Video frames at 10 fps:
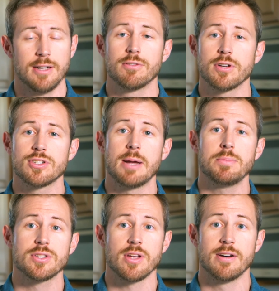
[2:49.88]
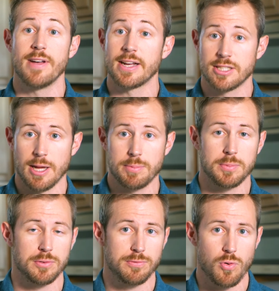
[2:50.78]
For examples of
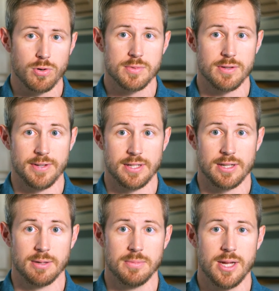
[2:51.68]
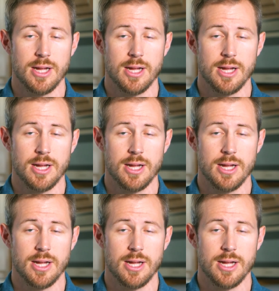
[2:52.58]
acceptable forms of income,